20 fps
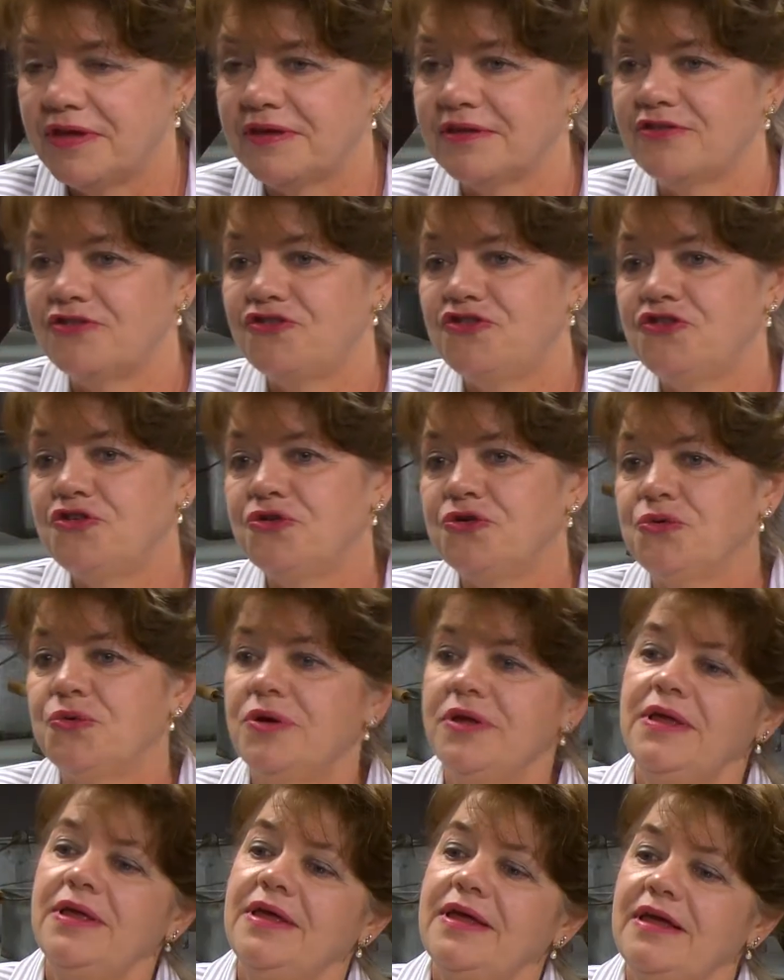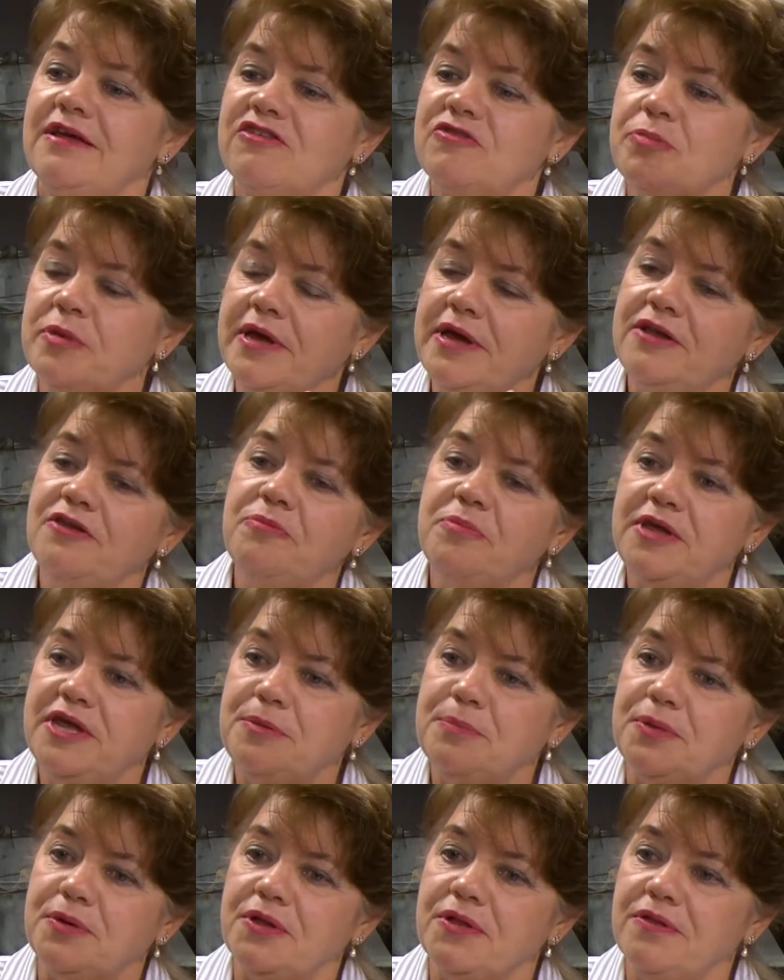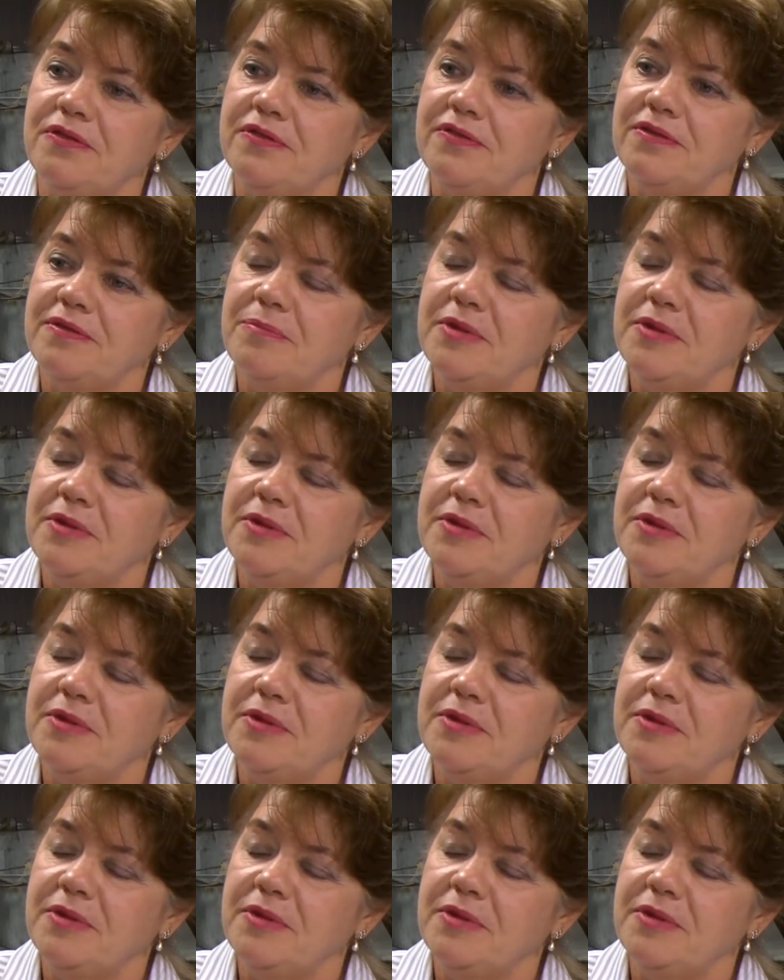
is to explain to people,